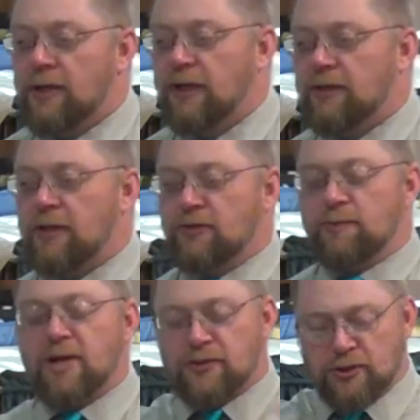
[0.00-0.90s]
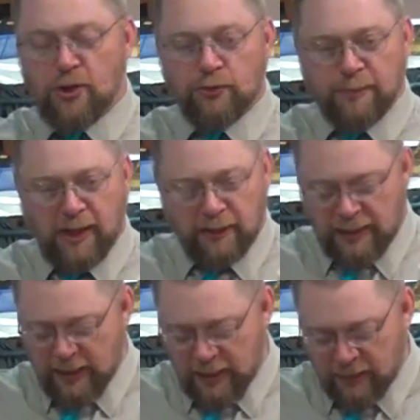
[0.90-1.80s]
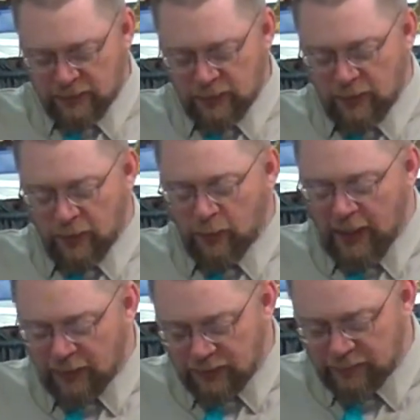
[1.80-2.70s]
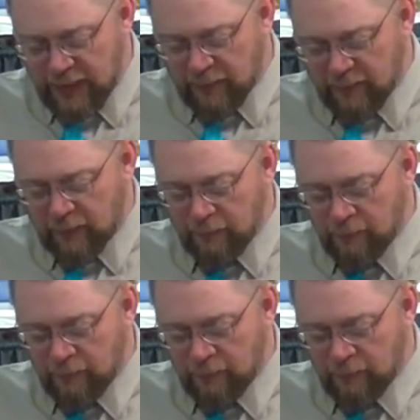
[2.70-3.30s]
He, his message goes beyond Ahaz. O house of David,